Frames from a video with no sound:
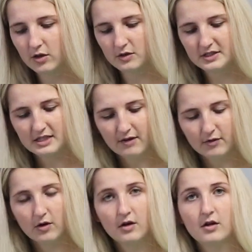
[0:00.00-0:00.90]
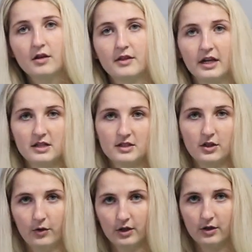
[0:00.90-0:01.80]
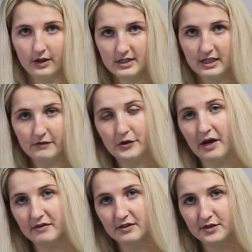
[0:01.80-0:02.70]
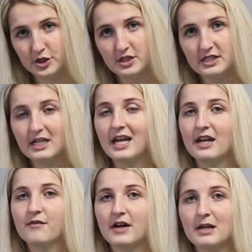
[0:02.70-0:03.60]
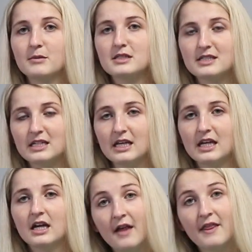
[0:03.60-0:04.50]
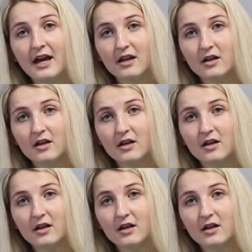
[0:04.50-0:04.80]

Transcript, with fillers: are several things that you can notice if you have a deficiency in vitamin C and that